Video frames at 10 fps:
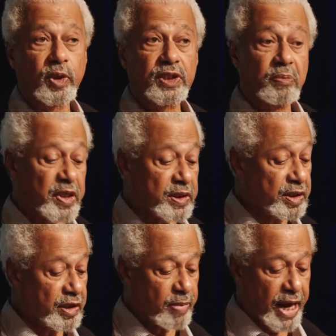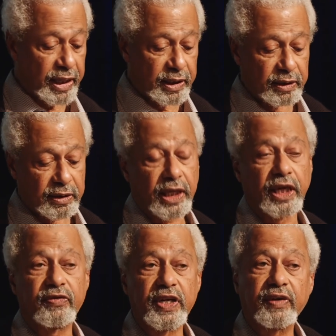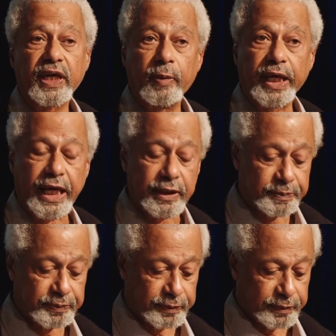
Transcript: were simply turned back and have never come again.